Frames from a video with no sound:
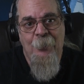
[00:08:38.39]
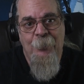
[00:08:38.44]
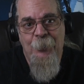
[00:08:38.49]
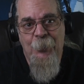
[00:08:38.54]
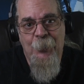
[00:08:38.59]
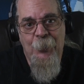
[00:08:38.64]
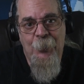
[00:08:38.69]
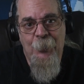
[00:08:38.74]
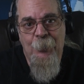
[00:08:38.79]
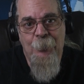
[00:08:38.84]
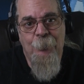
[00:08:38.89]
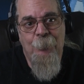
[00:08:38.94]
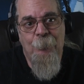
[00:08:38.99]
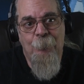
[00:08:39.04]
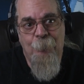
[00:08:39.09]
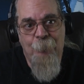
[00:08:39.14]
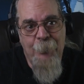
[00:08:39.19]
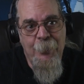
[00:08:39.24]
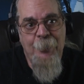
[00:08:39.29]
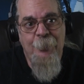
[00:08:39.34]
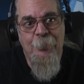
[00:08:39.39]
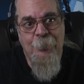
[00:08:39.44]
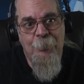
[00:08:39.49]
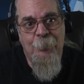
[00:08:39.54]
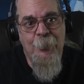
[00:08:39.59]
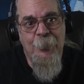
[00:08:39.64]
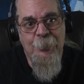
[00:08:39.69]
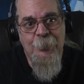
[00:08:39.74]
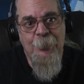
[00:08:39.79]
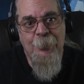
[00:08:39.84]
Third, read the
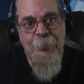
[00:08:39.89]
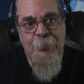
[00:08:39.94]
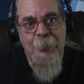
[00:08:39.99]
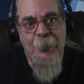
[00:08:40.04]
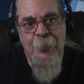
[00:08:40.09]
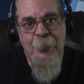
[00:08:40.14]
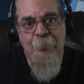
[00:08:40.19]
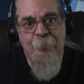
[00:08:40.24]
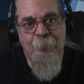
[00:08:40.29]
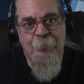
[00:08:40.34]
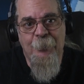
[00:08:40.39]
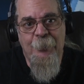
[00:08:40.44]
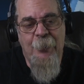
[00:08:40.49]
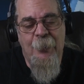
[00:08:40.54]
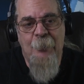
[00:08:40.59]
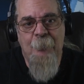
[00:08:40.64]
questions carefully.